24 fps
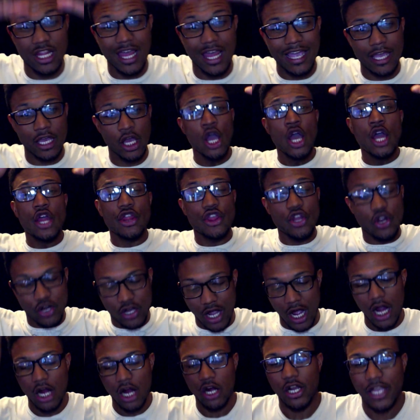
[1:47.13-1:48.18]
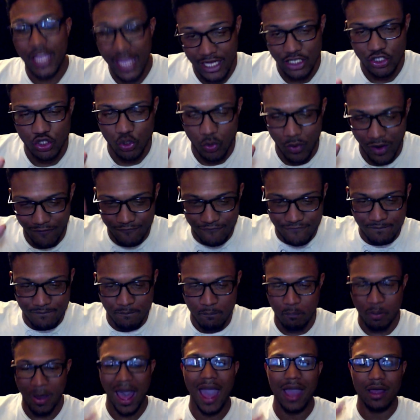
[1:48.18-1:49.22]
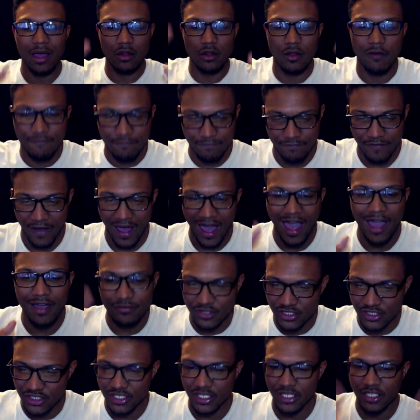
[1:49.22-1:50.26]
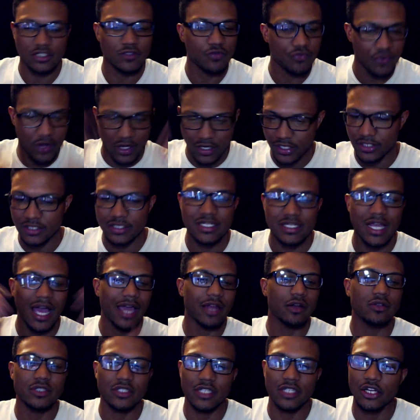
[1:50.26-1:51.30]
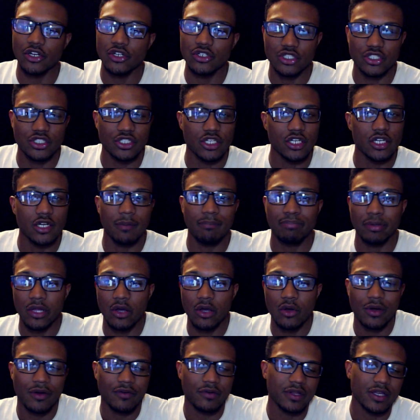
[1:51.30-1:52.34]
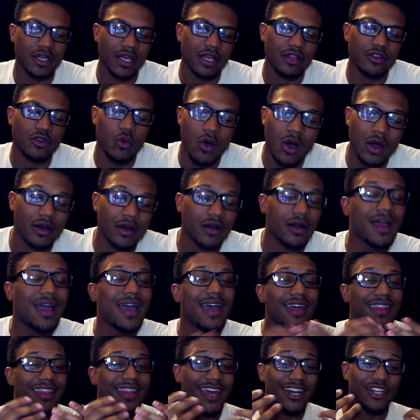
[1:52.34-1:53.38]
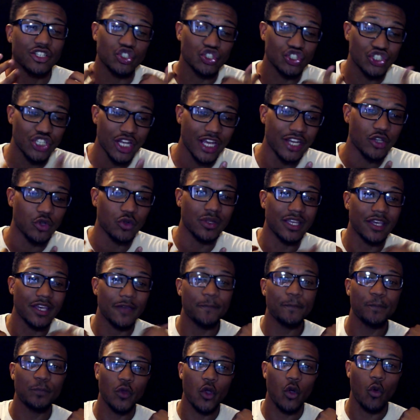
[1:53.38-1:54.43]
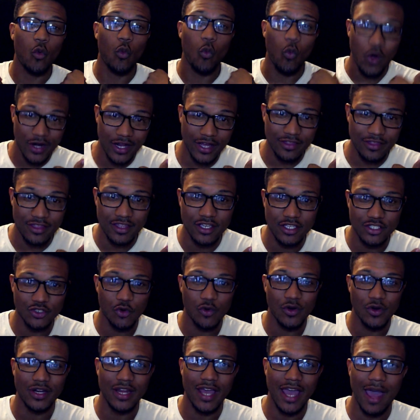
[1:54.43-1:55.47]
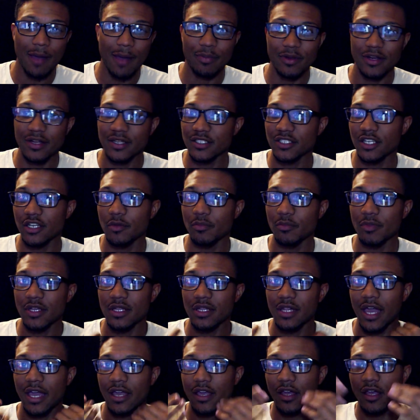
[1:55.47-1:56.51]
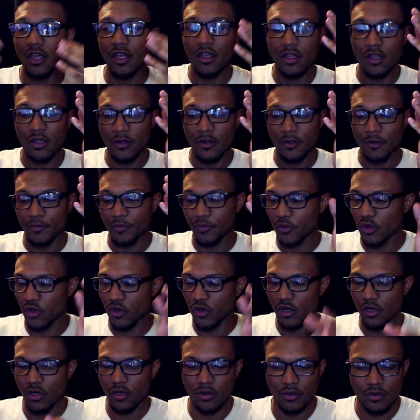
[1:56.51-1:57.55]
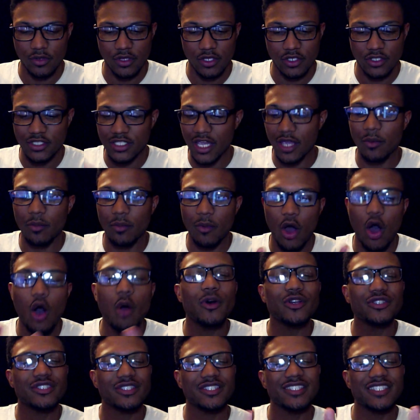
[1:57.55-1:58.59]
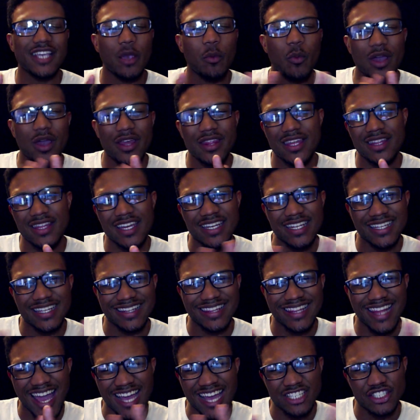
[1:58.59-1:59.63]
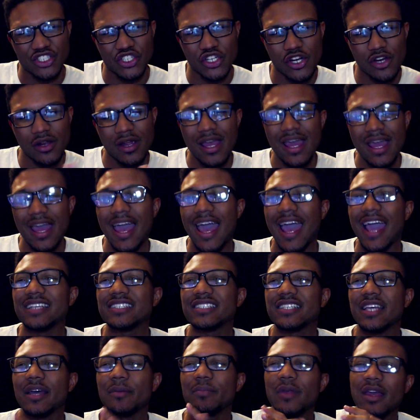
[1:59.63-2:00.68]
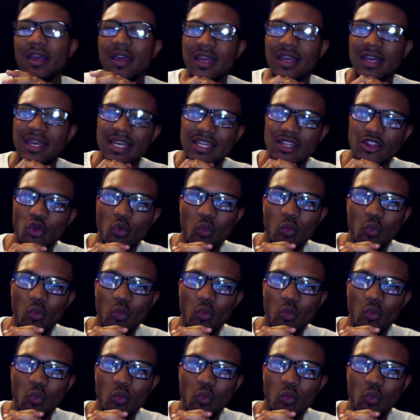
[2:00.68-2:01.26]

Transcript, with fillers: like their gargantuan pile of 5, 6 fucking titles that are just gonna blow everything out the water. That is genuinely what I think is going to happen. It's gonna be like, you know, the same, almost the same way that they did last year, except the